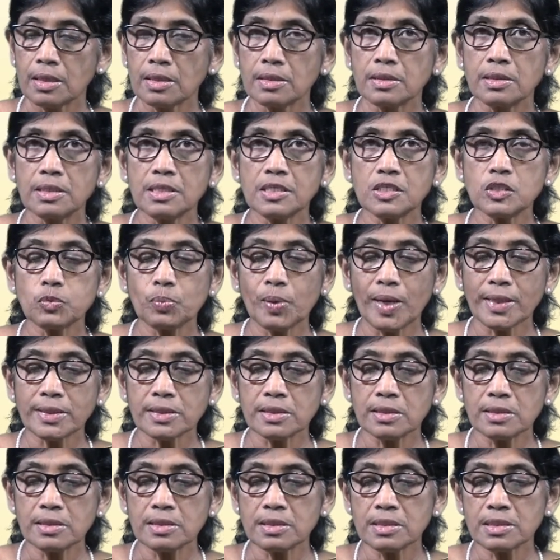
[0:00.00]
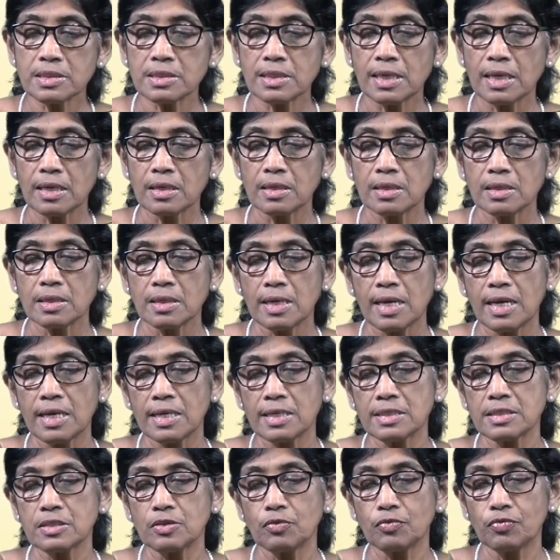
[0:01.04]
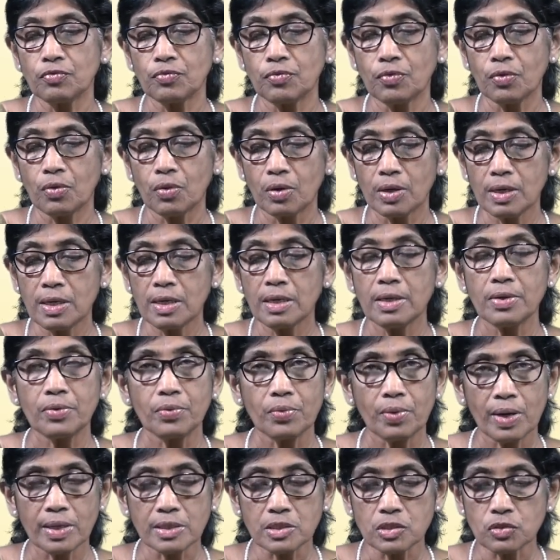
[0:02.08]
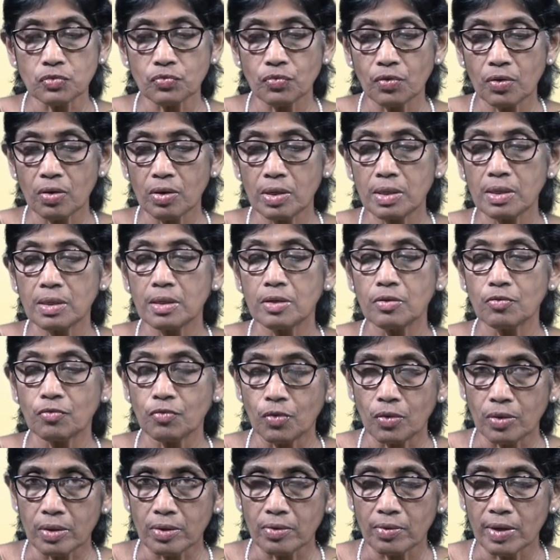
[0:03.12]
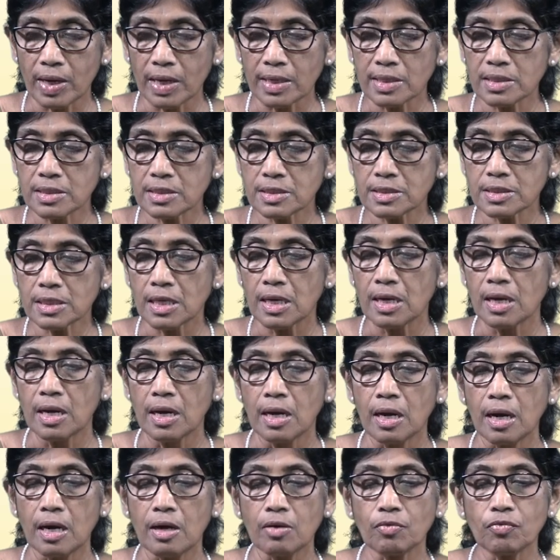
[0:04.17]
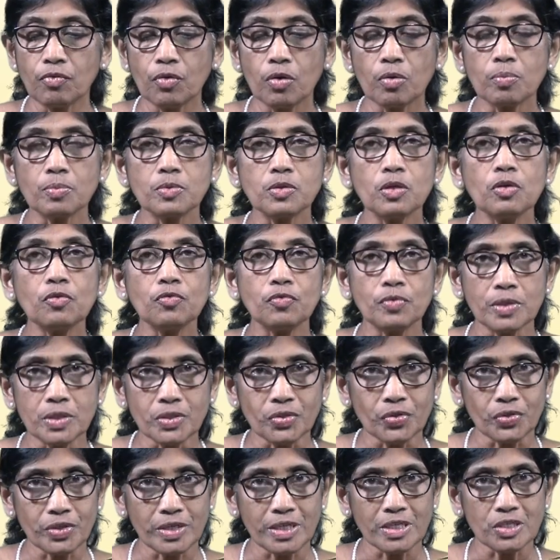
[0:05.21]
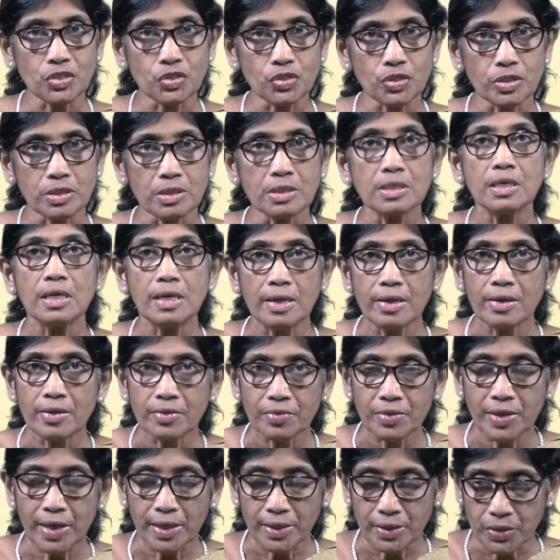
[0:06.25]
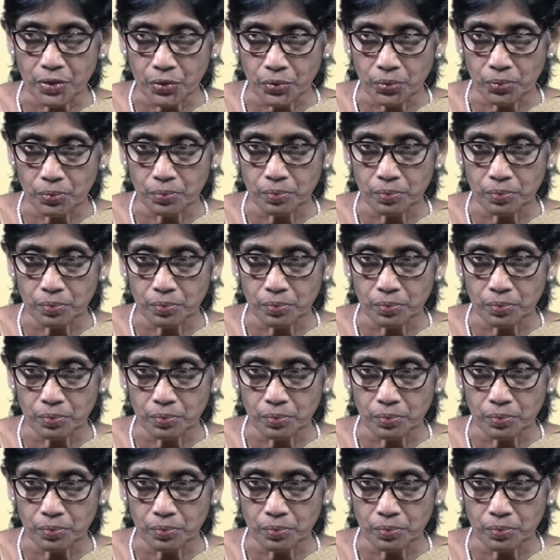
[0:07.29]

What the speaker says: These patterns, as the fall, rise, fall, rise, are forms of intonation. Thank you.